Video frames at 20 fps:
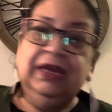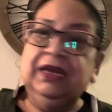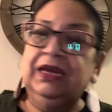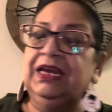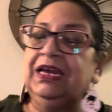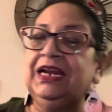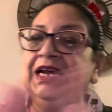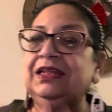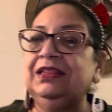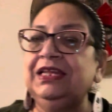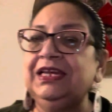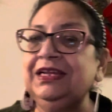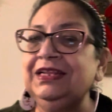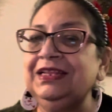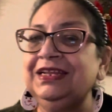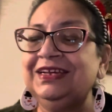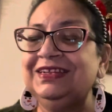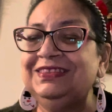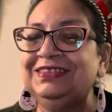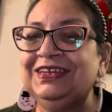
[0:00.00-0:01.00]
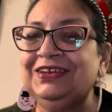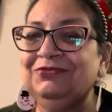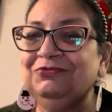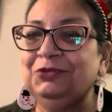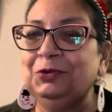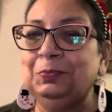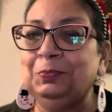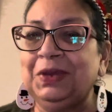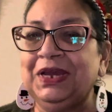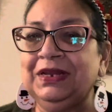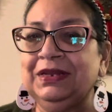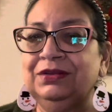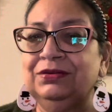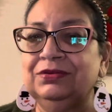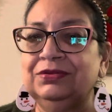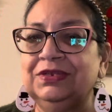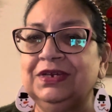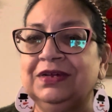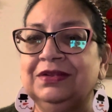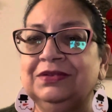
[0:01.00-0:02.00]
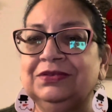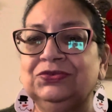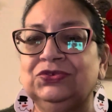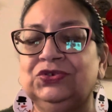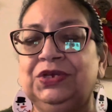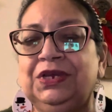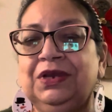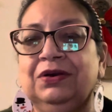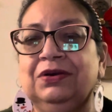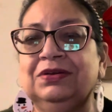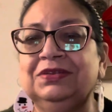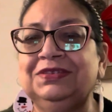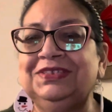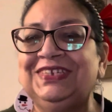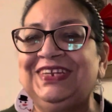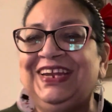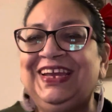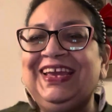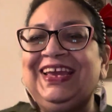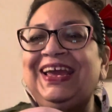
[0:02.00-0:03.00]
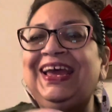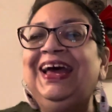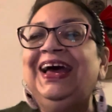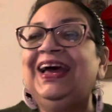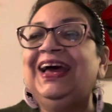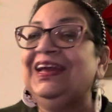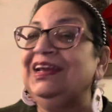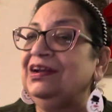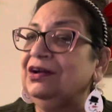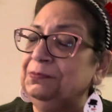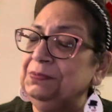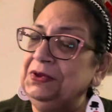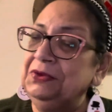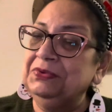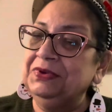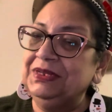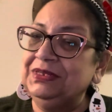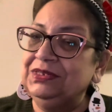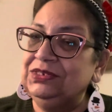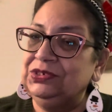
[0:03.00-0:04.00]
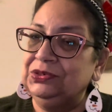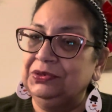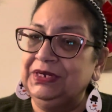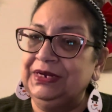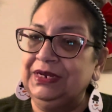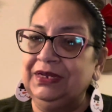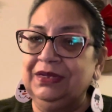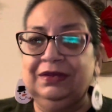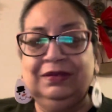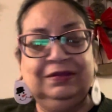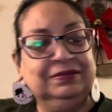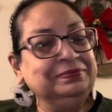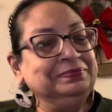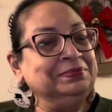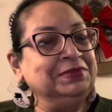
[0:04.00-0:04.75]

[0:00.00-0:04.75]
And I think that's it for my little Dollar Tree haul today. I hope you enjoyed it.